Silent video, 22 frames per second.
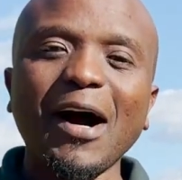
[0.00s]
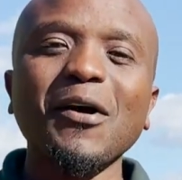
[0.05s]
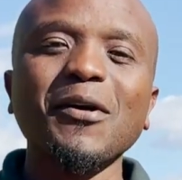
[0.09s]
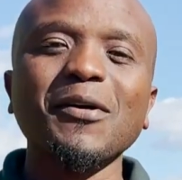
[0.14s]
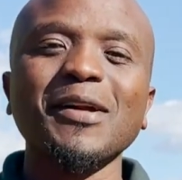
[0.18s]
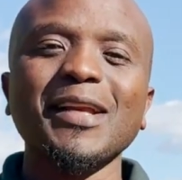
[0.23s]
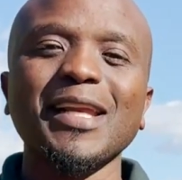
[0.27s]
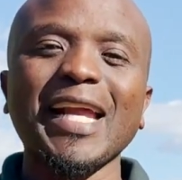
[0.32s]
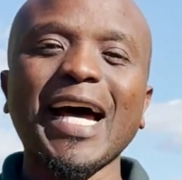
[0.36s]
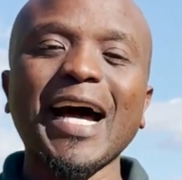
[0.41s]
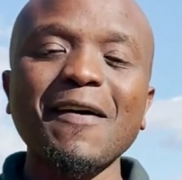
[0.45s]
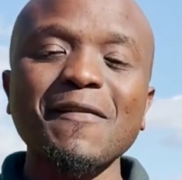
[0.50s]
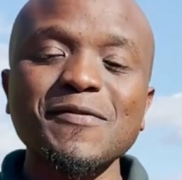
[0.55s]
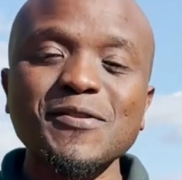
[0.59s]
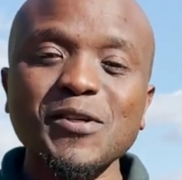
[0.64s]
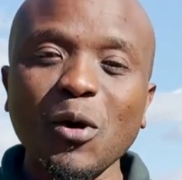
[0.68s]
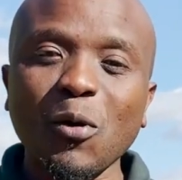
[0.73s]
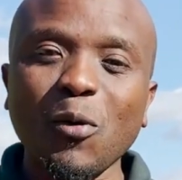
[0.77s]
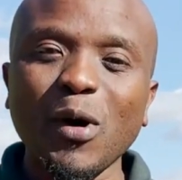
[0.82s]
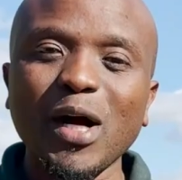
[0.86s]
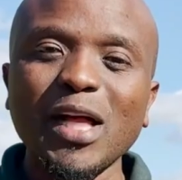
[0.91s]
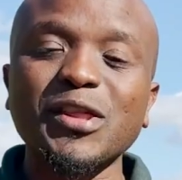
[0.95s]

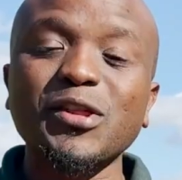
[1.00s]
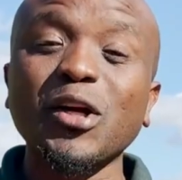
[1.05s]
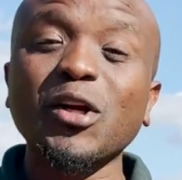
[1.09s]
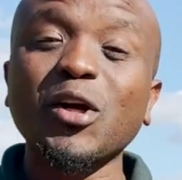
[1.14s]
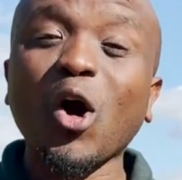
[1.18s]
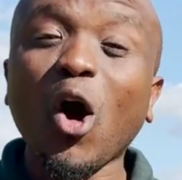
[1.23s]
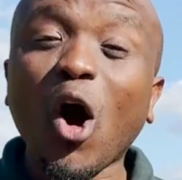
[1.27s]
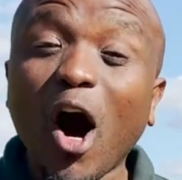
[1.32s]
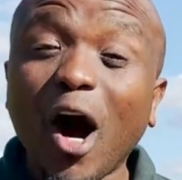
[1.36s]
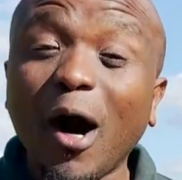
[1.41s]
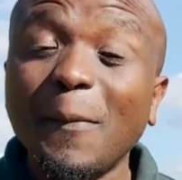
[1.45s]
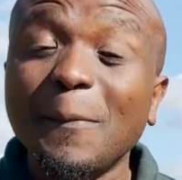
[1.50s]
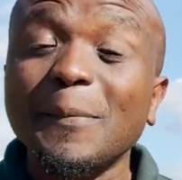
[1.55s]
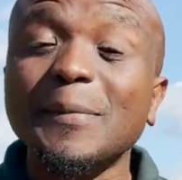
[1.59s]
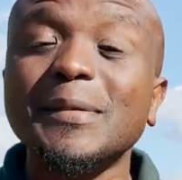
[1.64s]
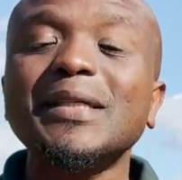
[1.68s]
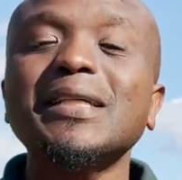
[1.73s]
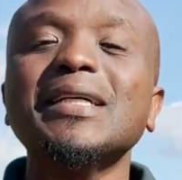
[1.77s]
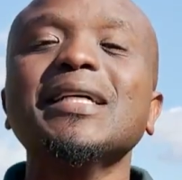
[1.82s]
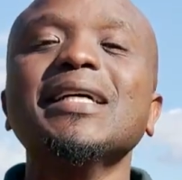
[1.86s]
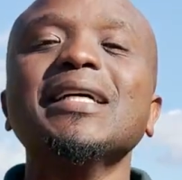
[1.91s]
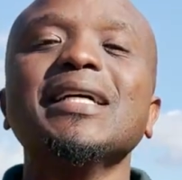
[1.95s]

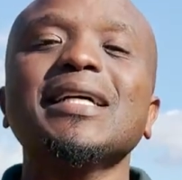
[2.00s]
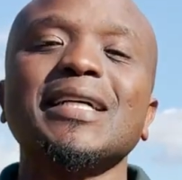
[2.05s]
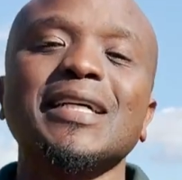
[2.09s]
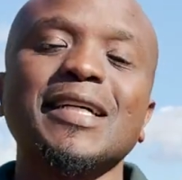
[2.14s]
livestocwealth.com,